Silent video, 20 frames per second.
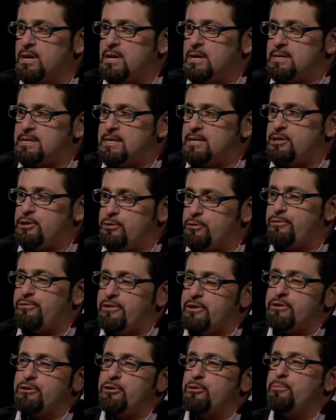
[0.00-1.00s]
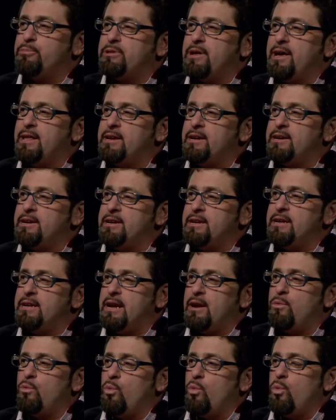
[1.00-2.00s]
you feel you played in it,
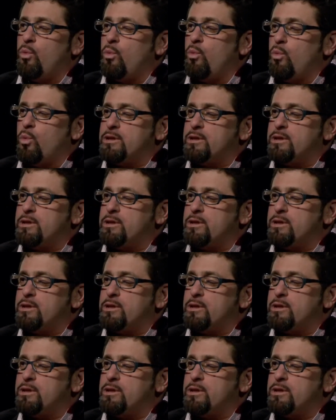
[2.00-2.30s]
and what